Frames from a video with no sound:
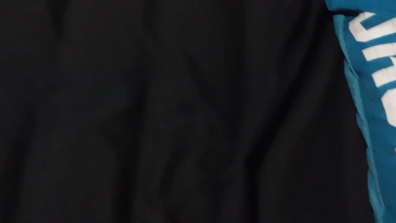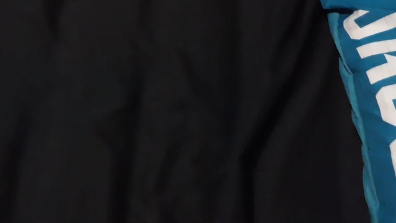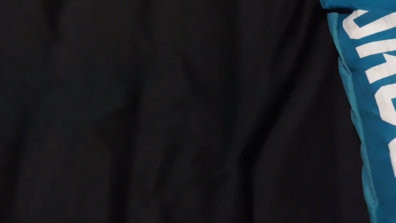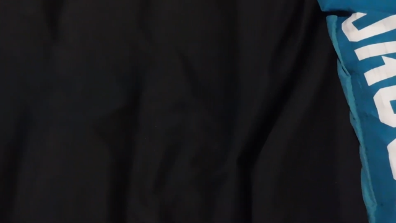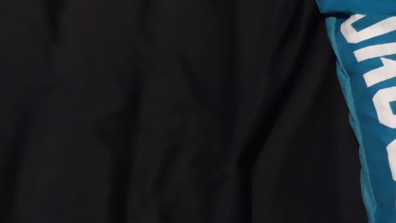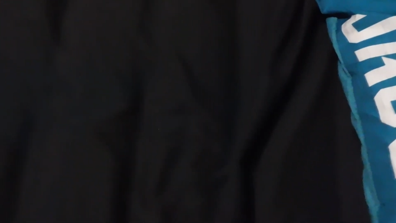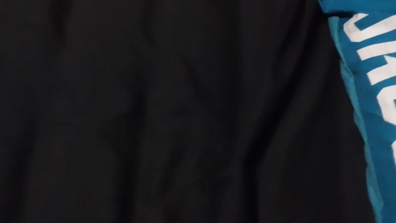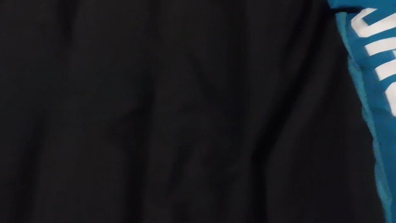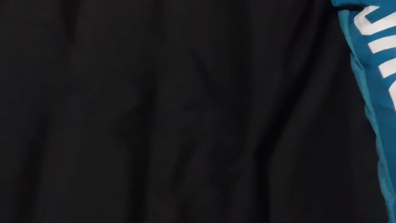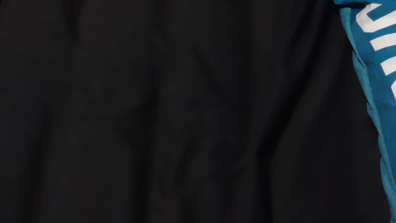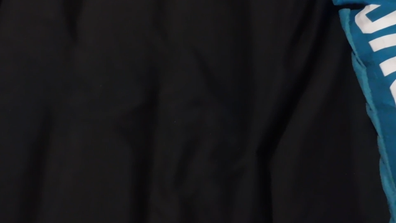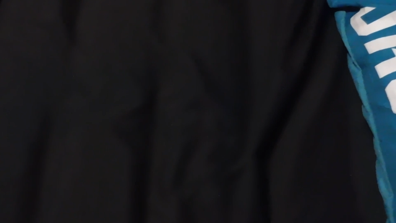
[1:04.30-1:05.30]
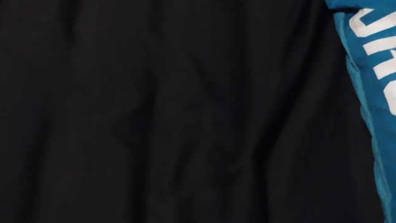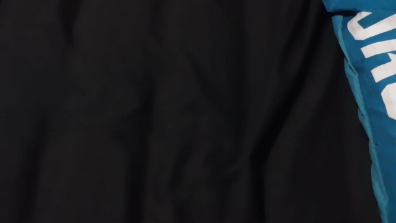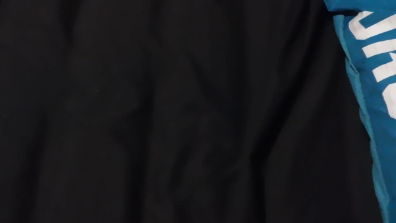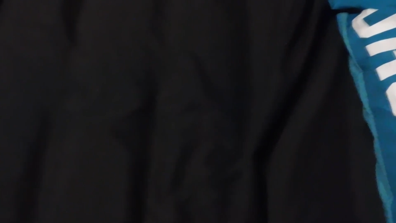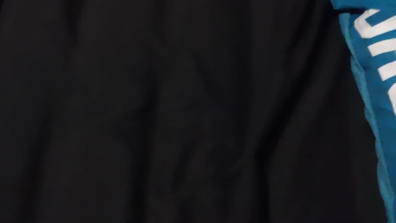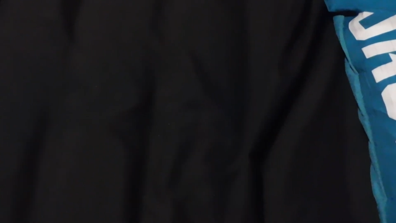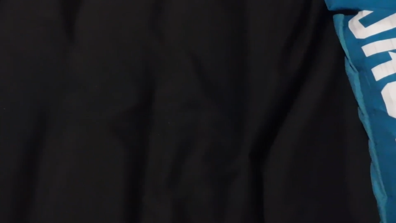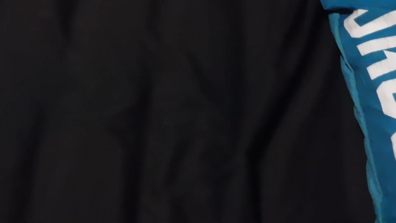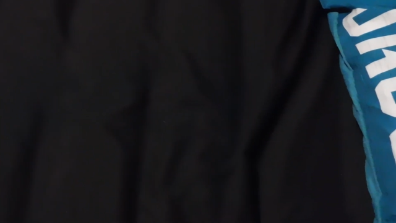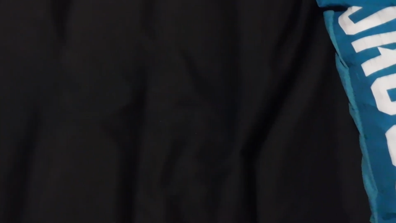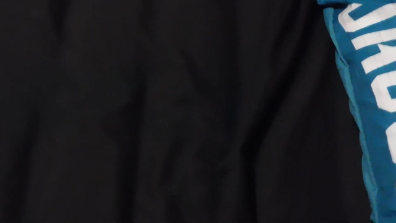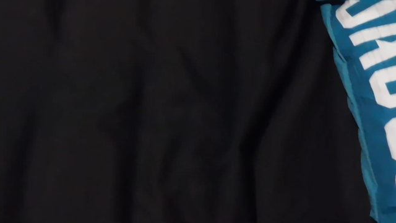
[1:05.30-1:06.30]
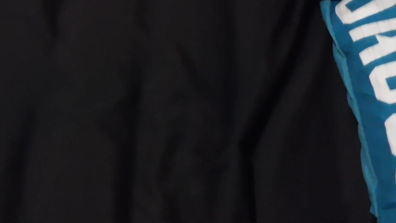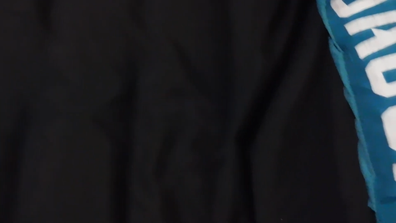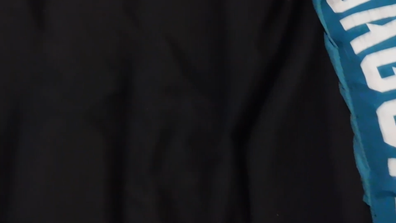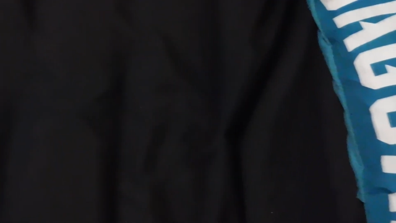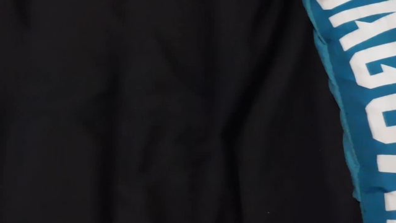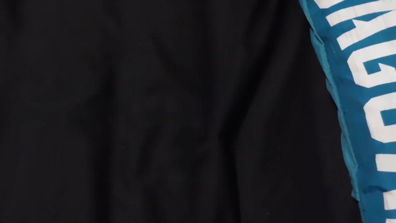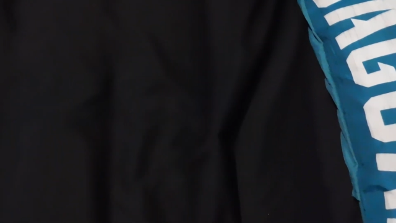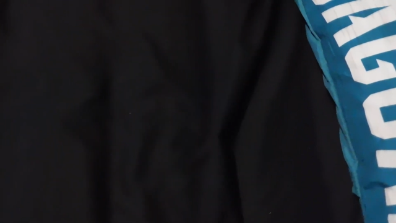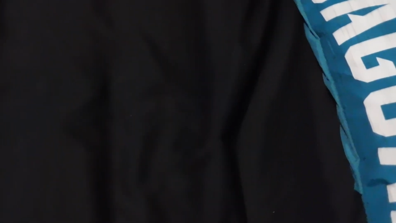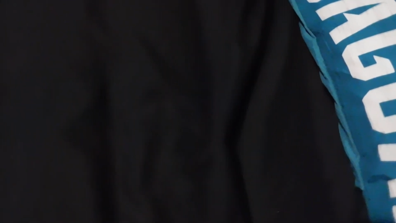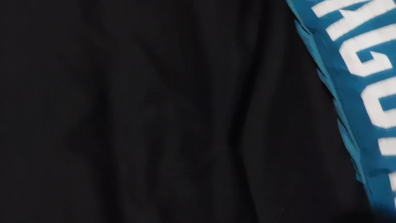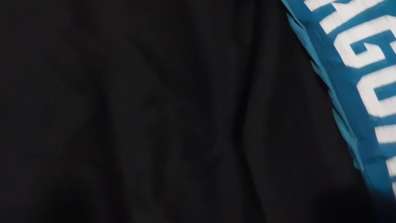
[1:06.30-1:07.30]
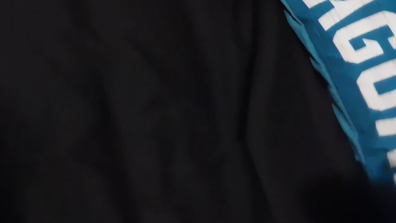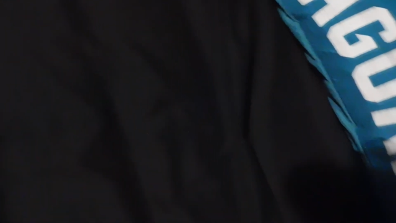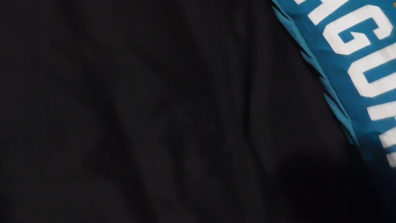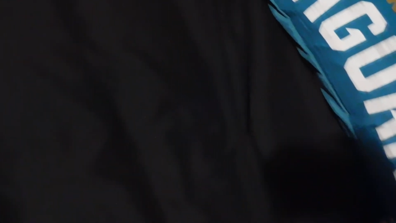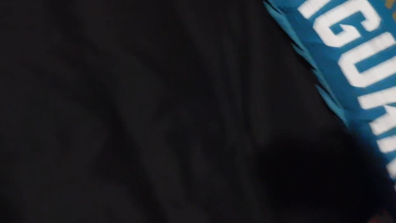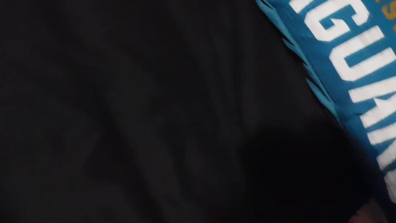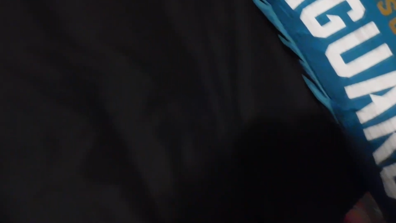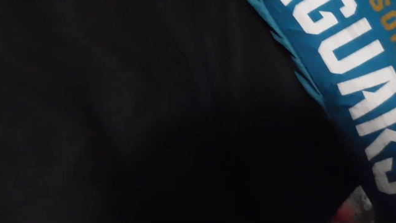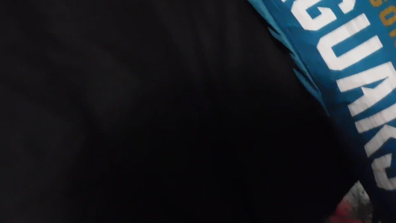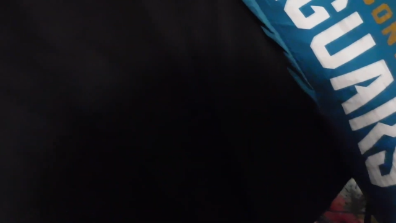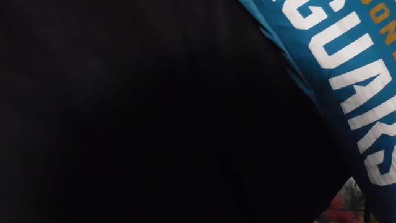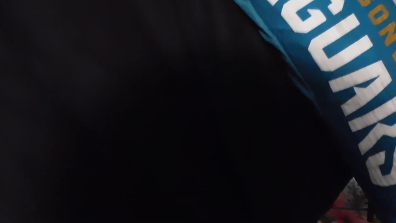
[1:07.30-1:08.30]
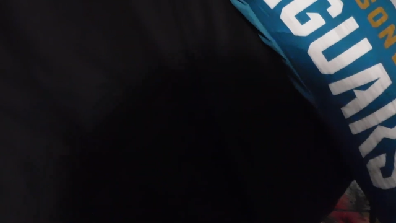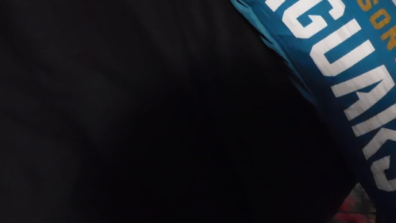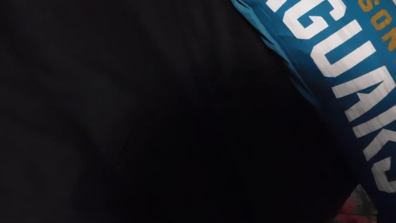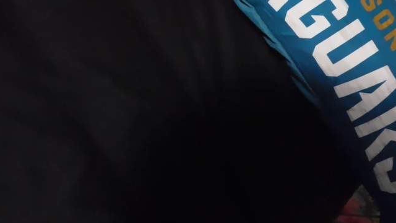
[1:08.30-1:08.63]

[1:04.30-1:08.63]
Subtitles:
No face is visible, so there are no lips to read.